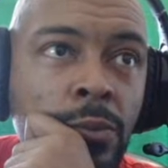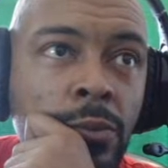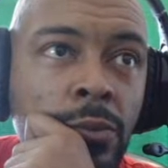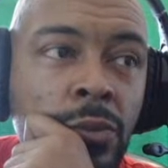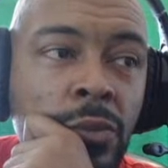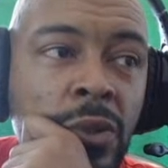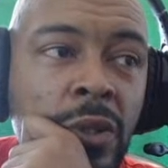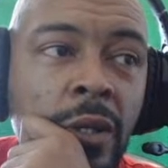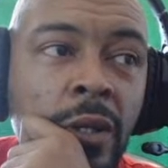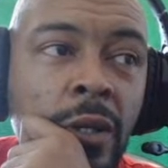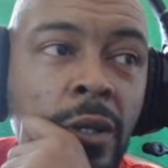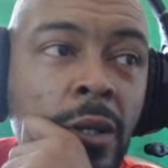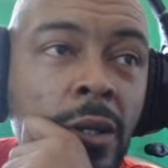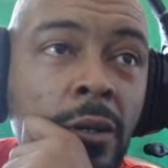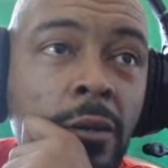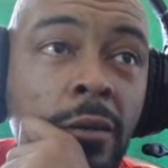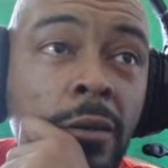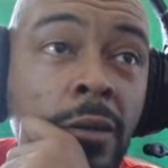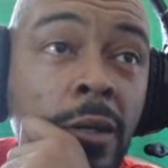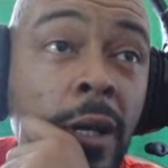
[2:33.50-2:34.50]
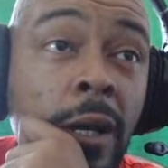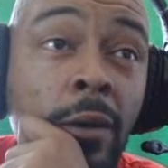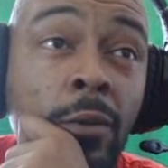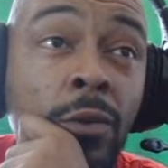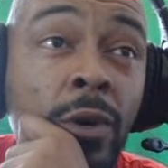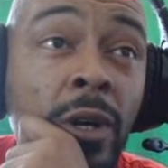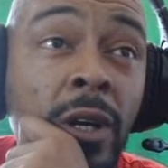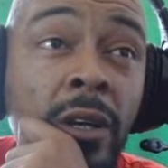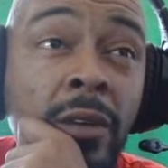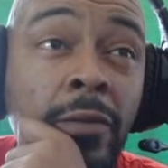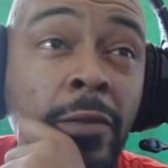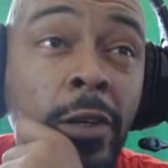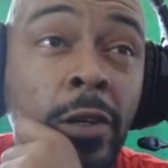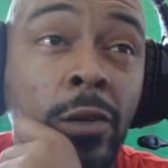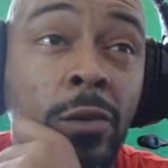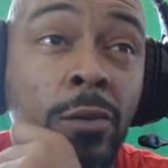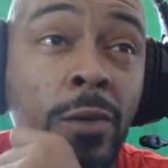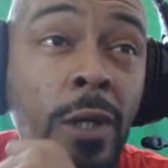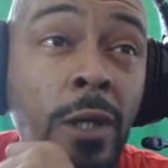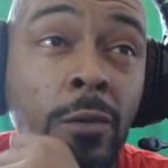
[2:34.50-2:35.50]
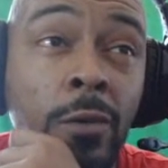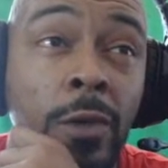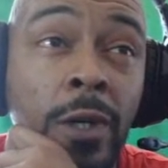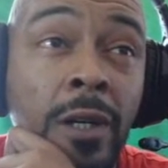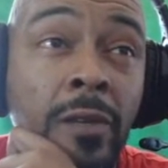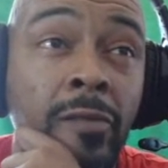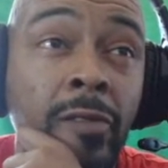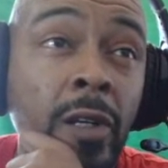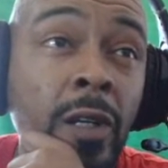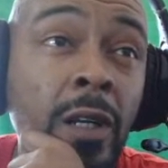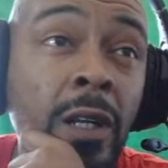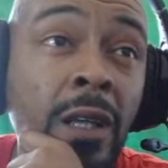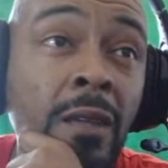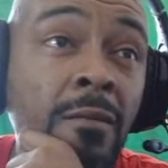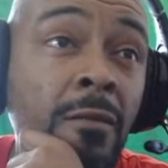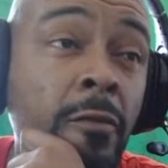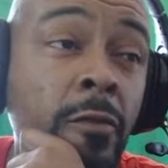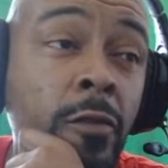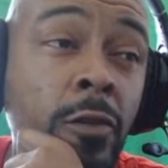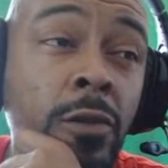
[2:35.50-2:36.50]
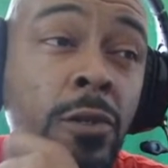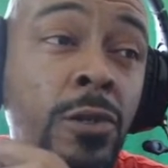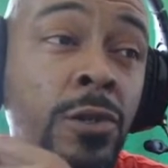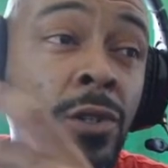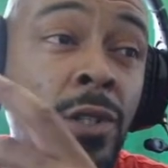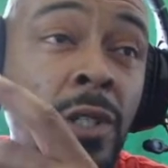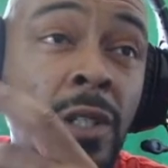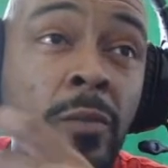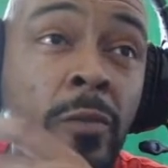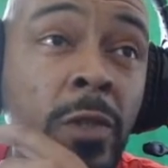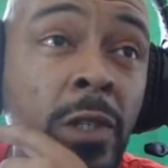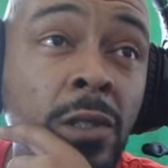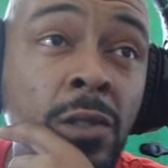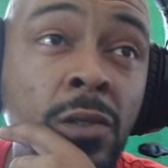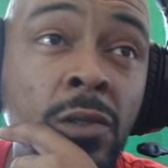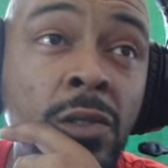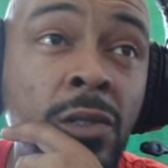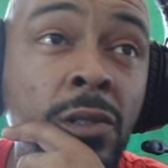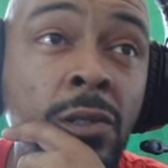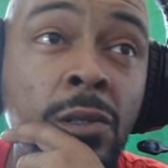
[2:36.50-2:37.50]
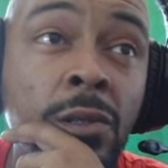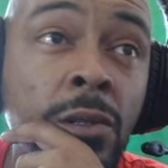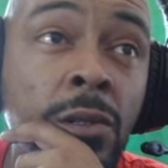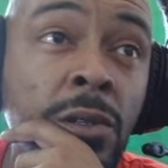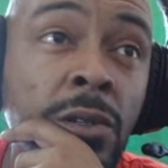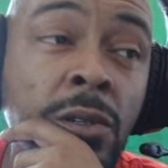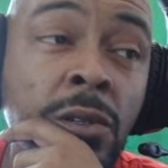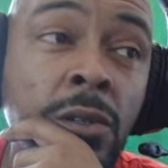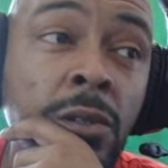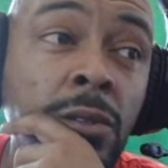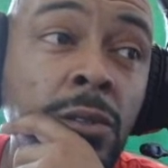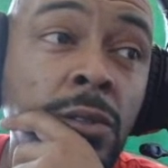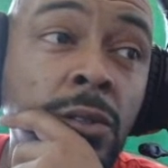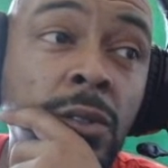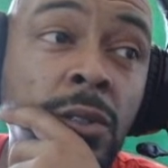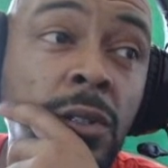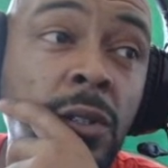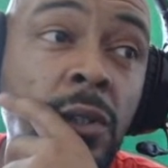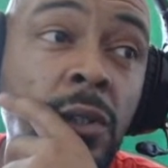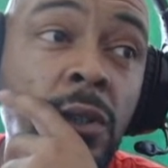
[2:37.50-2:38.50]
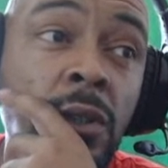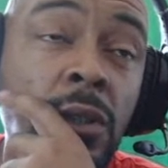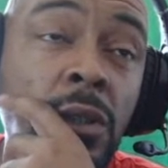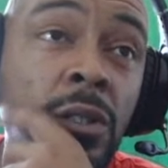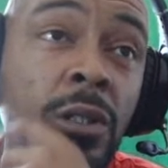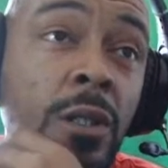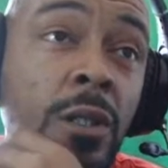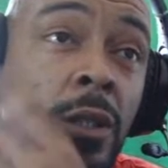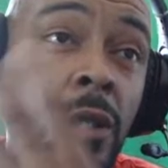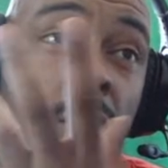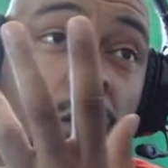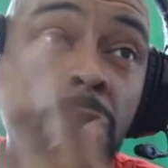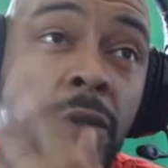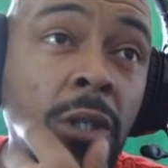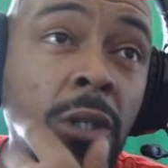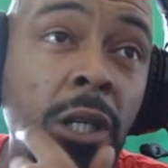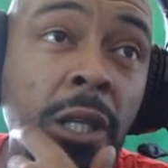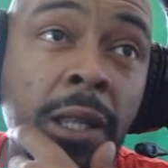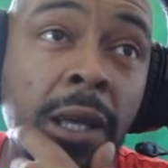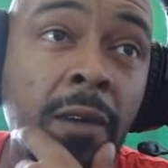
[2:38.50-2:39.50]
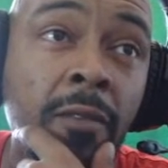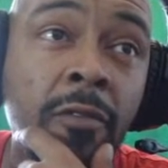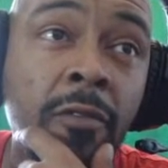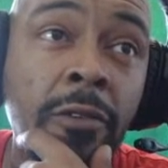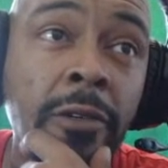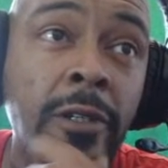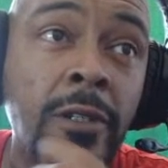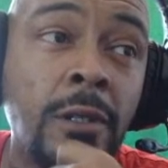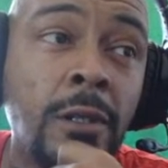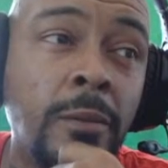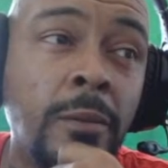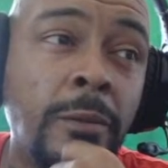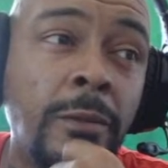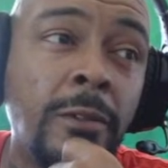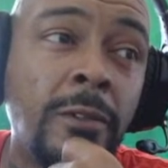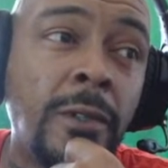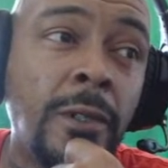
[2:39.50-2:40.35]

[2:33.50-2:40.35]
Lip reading: So you're going to call that whatever you want, whatever the name of your stream is, you're going to call it that, for example.